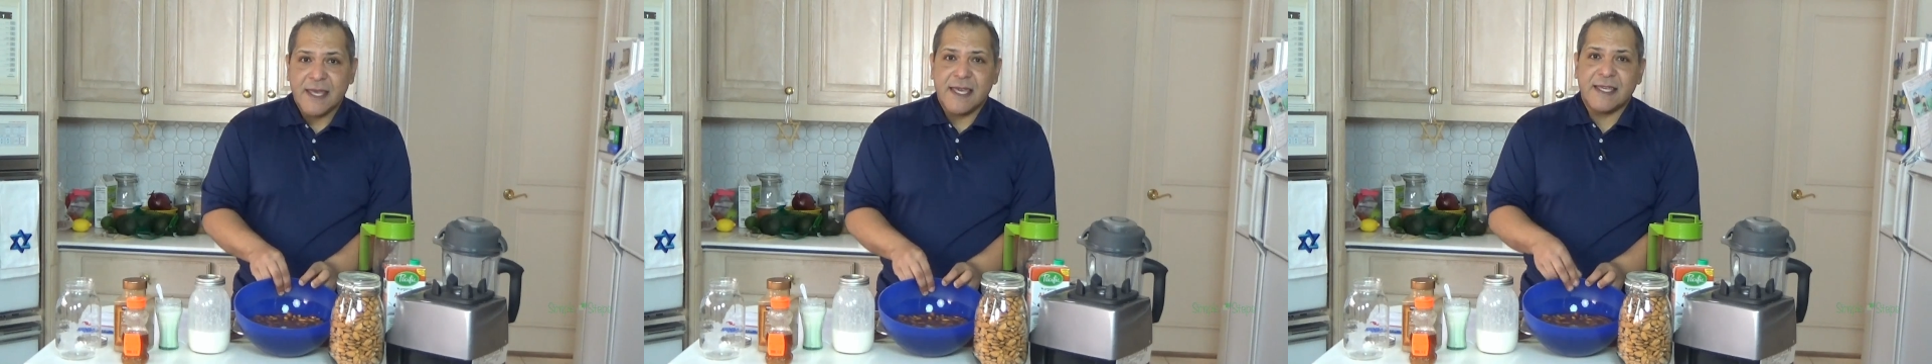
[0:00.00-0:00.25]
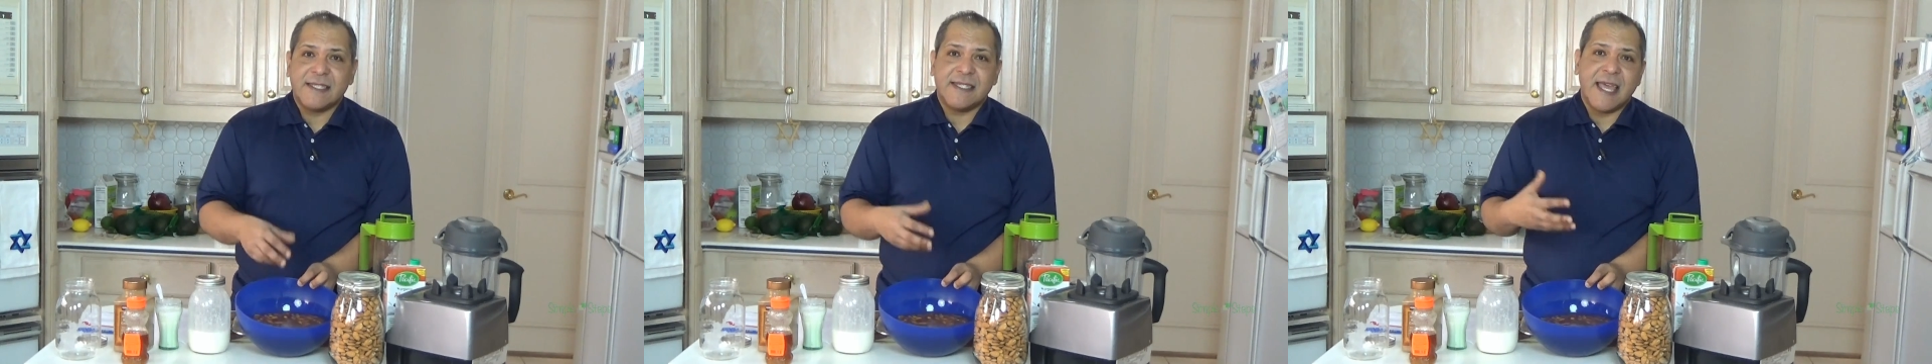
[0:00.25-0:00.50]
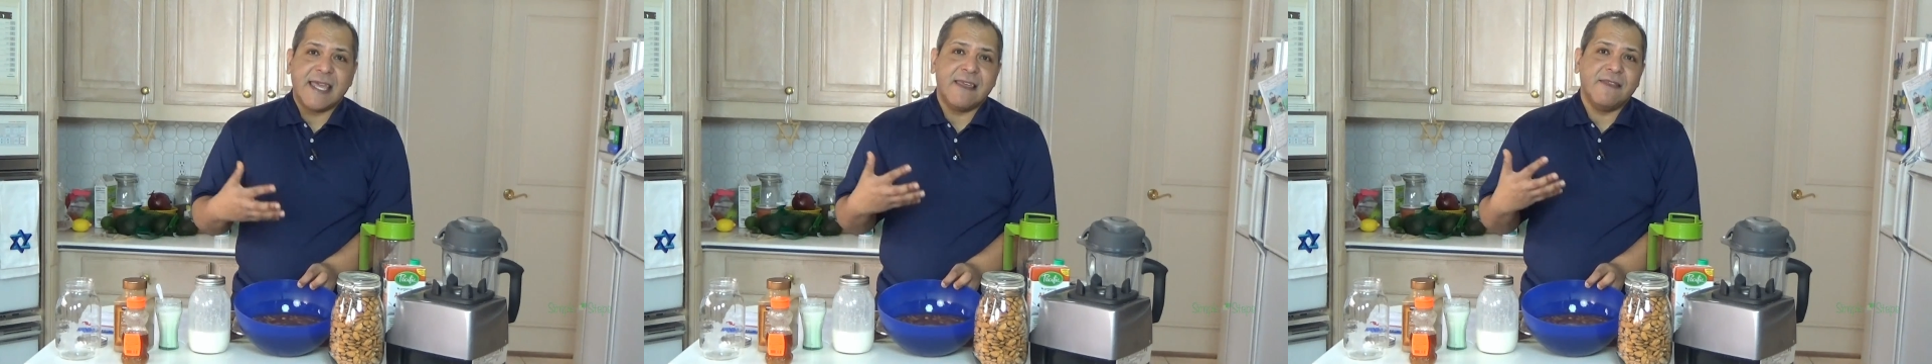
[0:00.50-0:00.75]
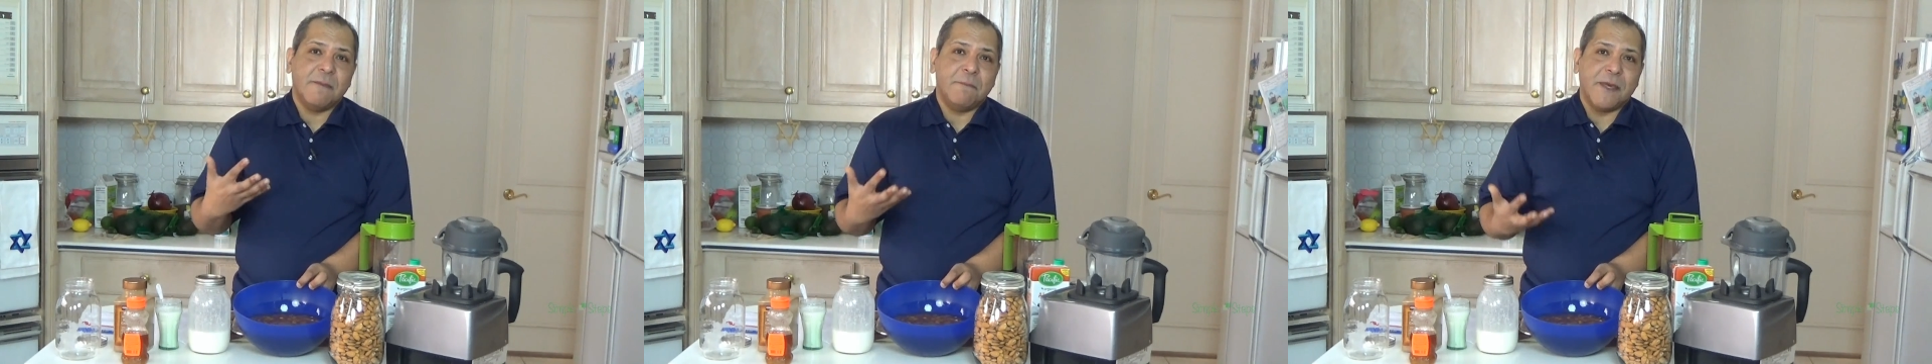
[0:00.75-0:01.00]
is
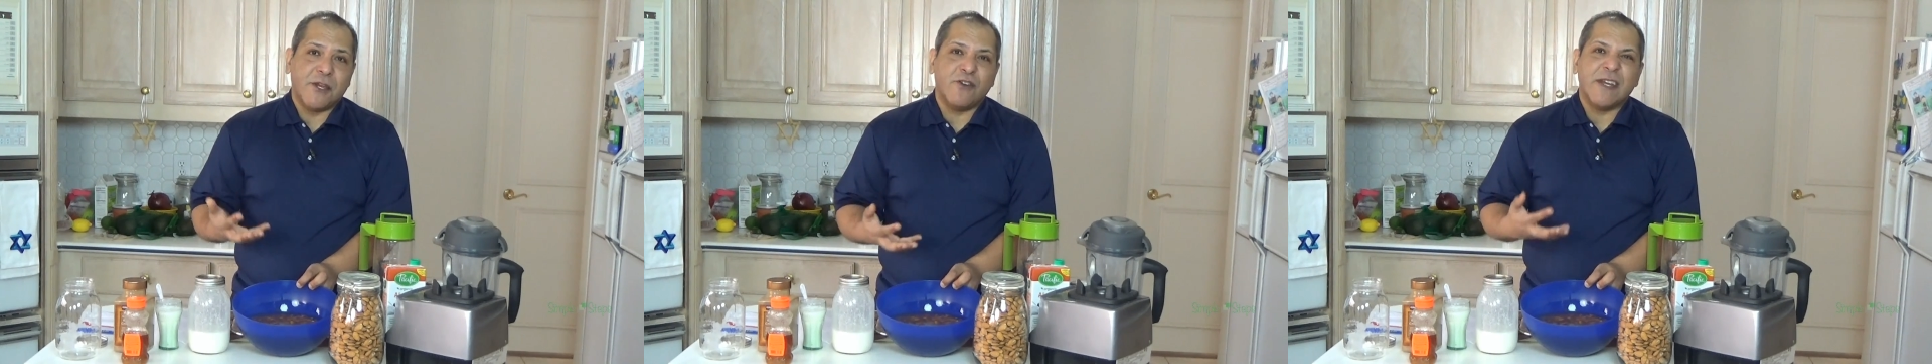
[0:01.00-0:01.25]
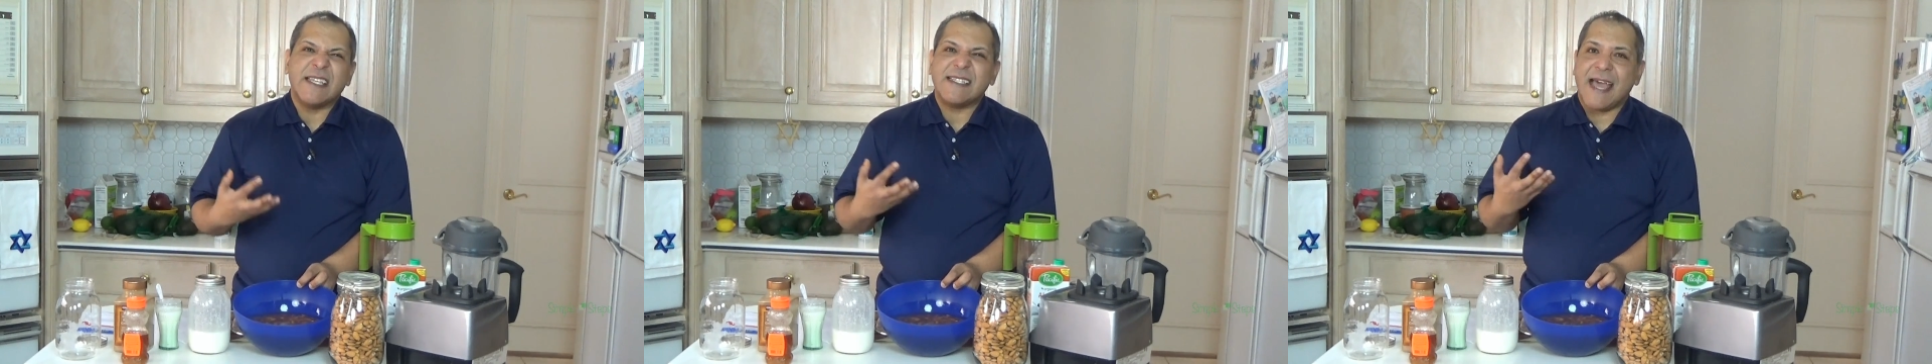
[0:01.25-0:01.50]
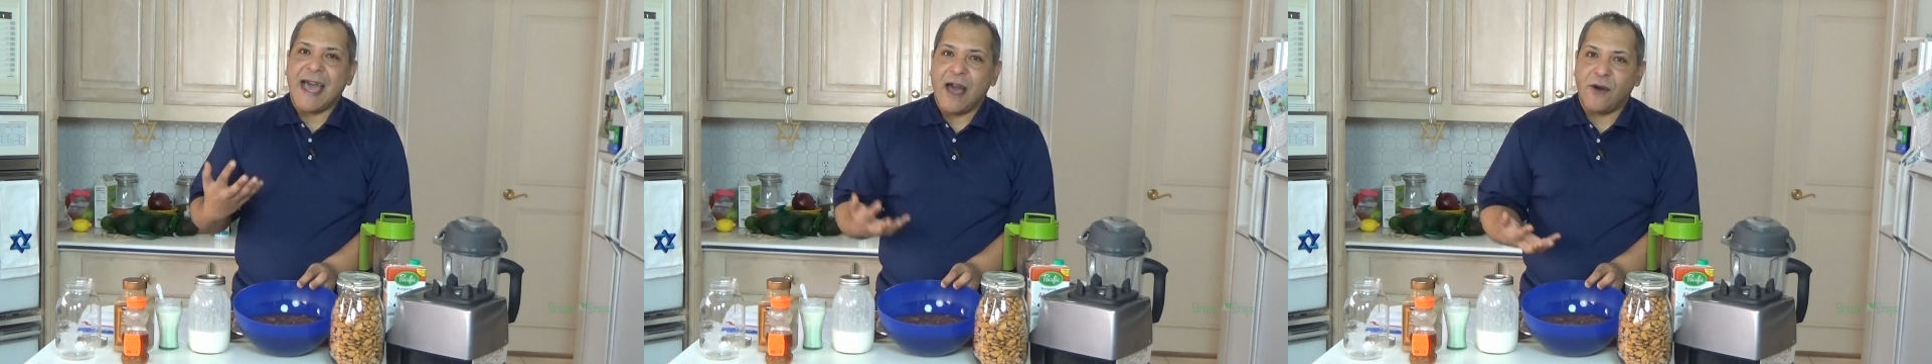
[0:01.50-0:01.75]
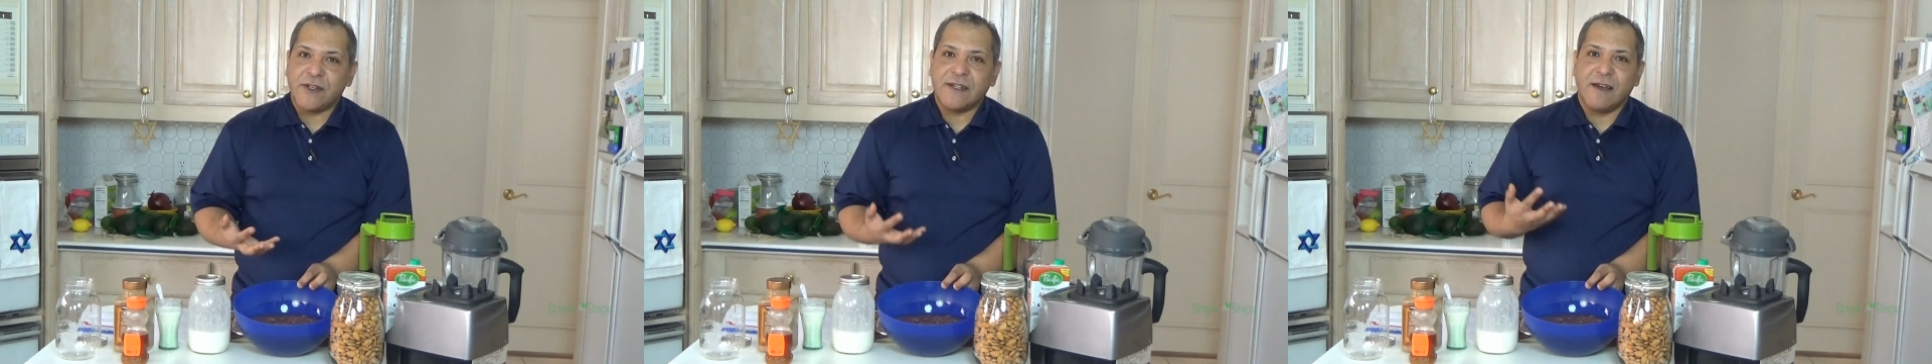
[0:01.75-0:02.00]
taking the bitterness
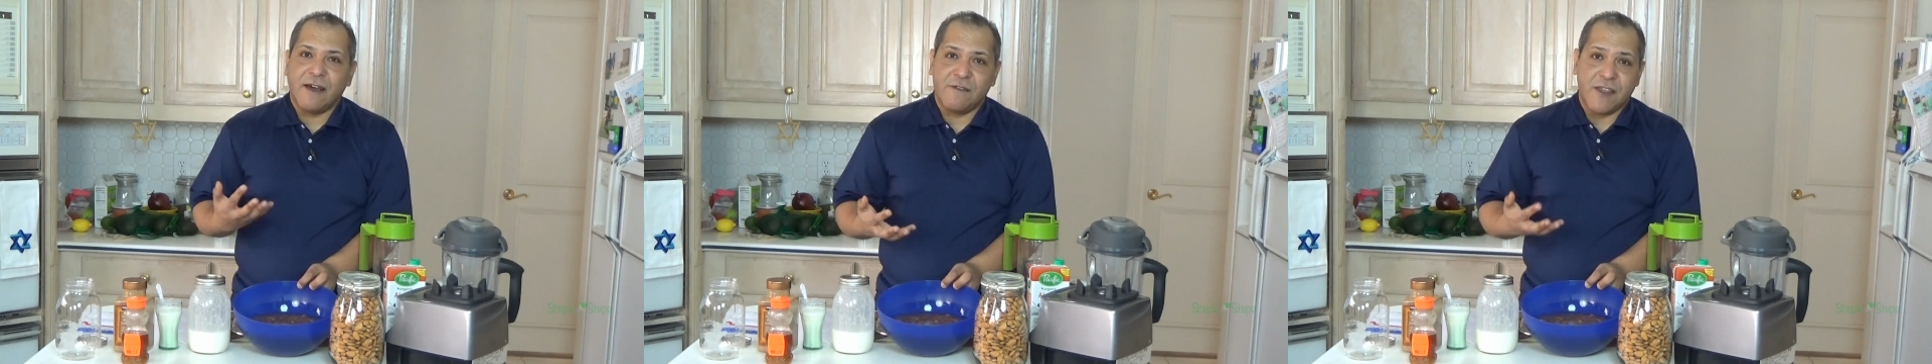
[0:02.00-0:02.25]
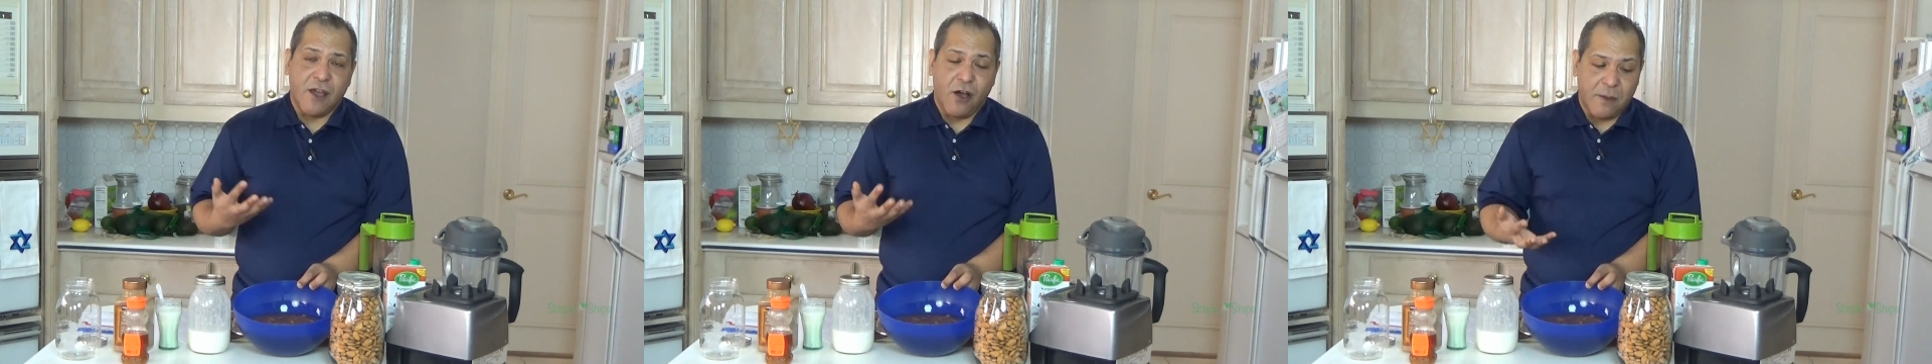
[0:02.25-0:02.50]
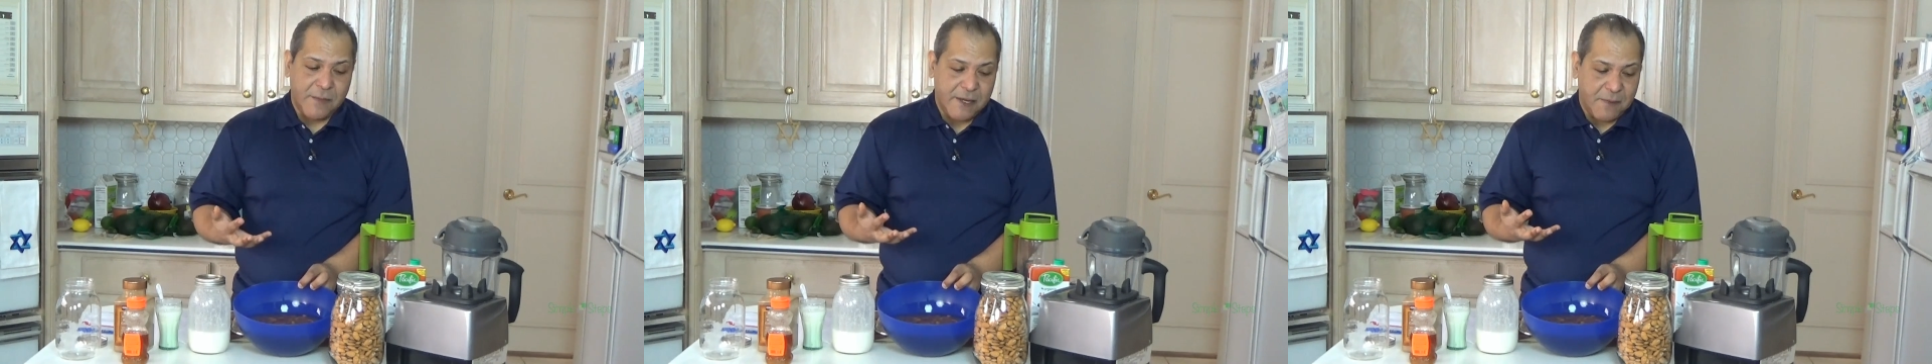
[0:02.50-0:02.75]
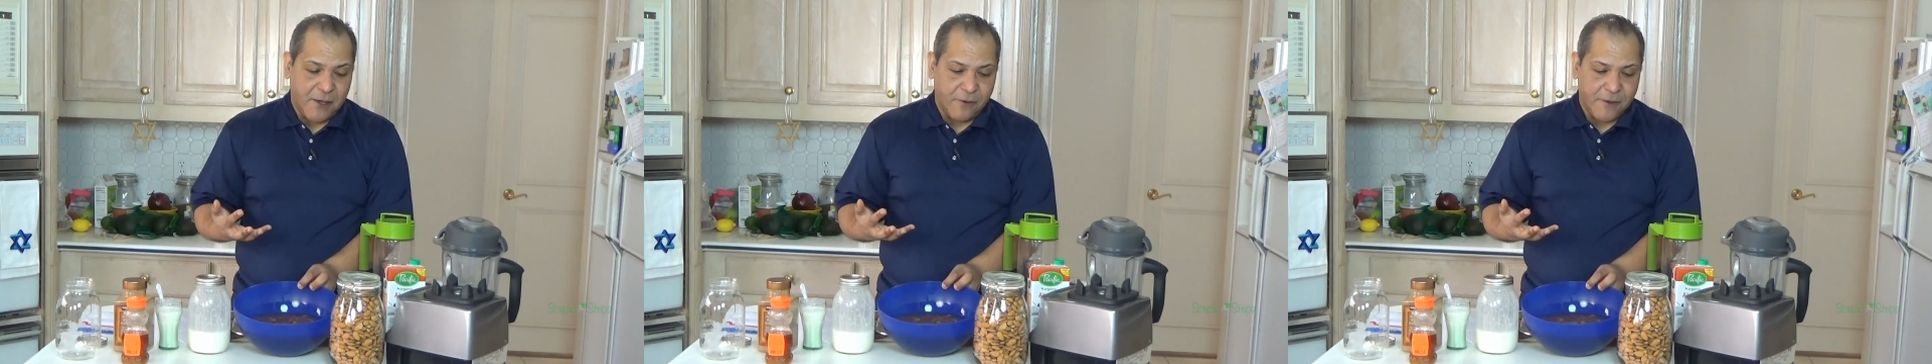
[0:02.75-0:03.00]
out of the
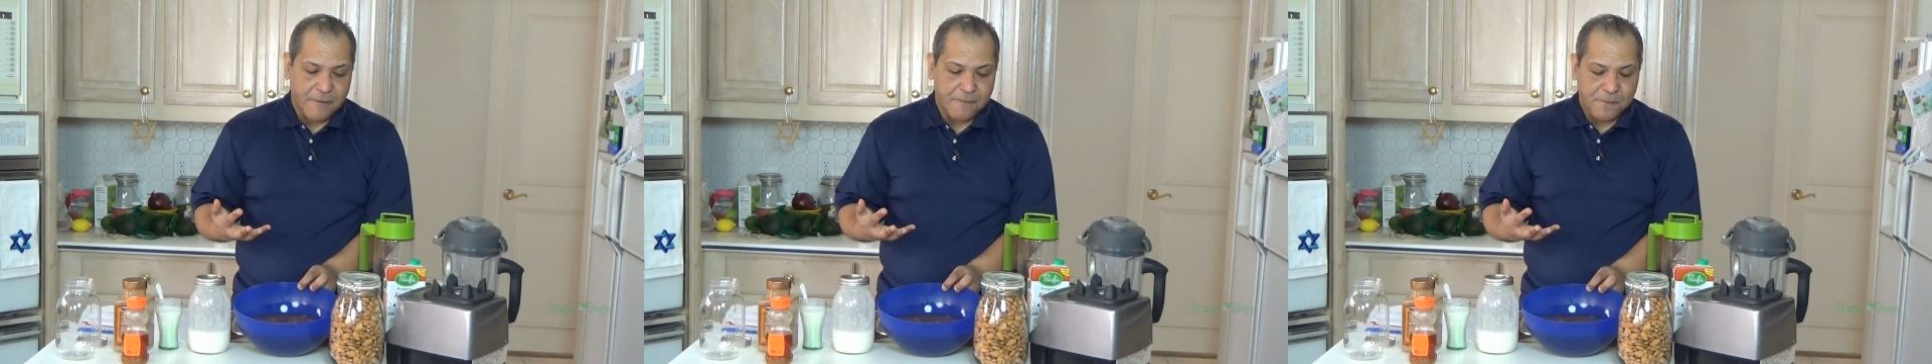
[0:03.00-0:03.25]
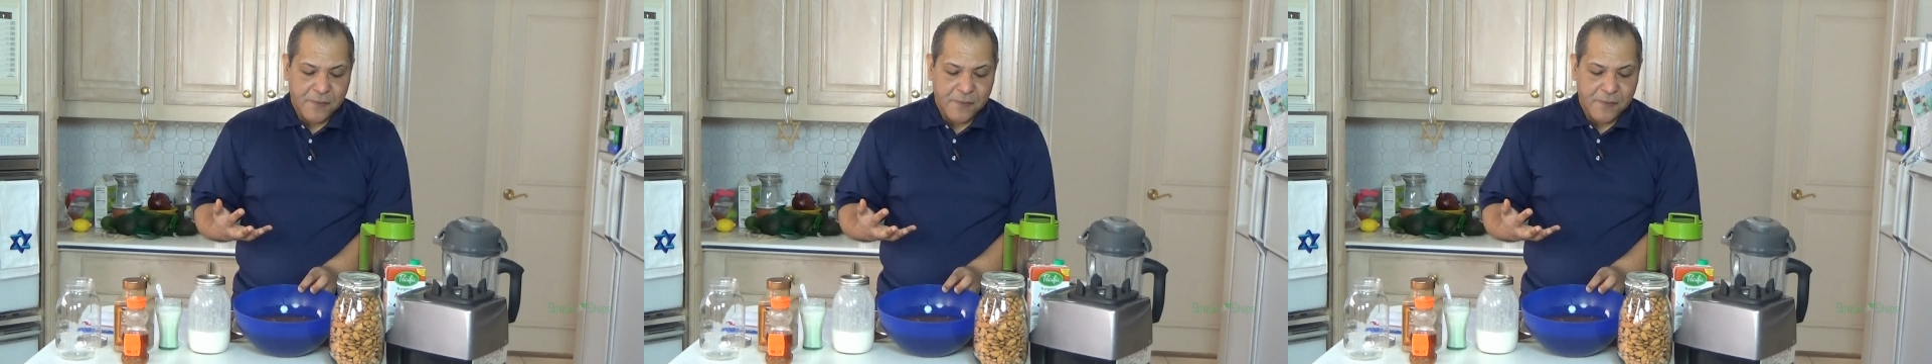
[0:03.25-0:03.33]
almond milk.